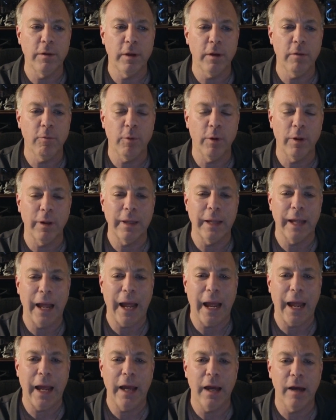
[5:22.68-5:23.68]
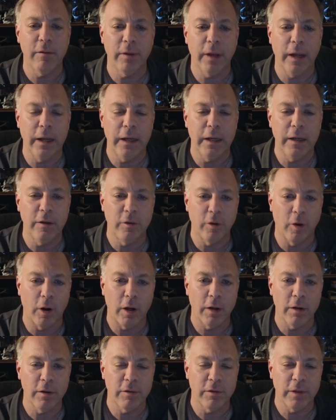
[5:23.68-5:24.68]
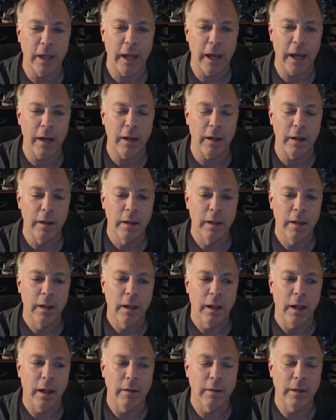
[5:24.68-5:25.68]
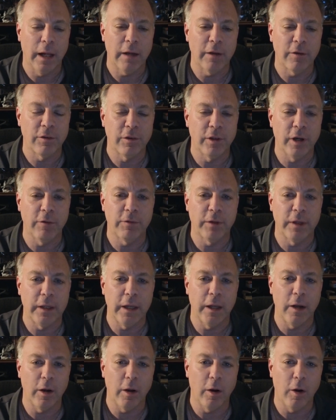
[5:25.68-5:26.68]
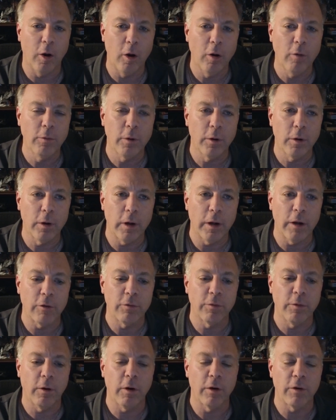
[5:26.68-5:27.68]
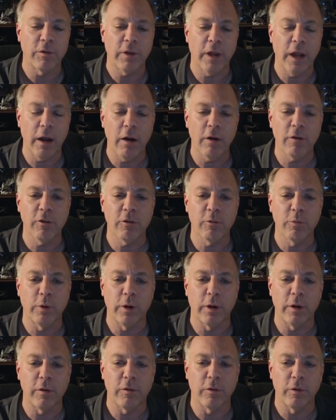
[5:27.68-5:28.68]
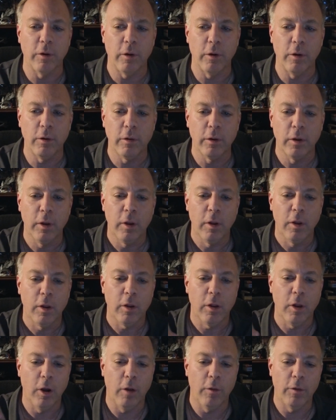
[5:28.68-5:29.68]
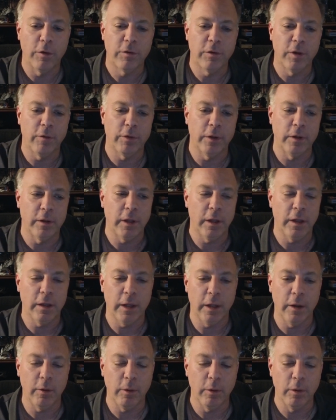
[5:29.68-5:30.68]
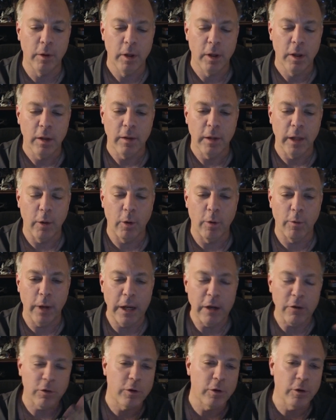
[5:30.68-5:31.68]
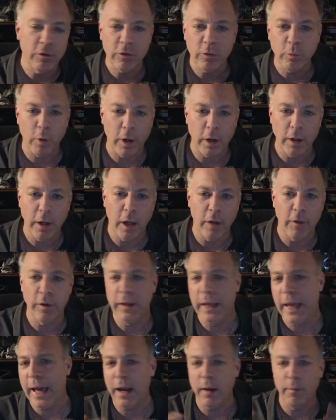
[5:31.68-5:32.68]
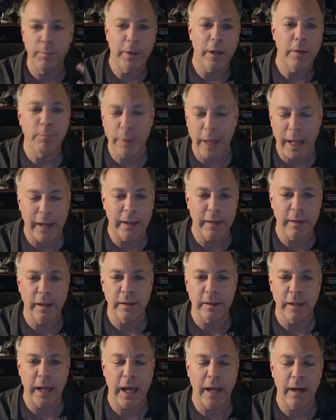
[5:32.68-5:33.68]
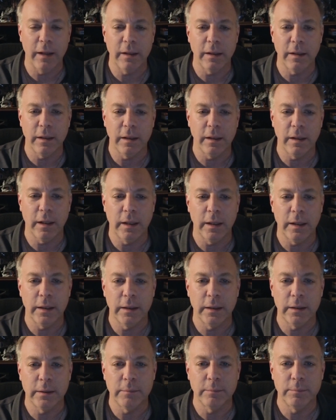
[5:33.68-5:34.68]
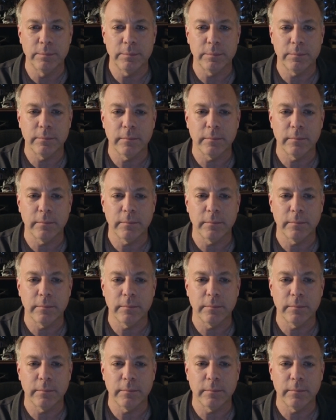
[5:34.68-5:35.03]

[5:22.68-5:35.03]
didn't really have any darkness. They had a, a lot of stuff to get over as far as characters were concerned. You know, the stuff that they, they were they were introduced to one another. They had a big baddie that they had a um,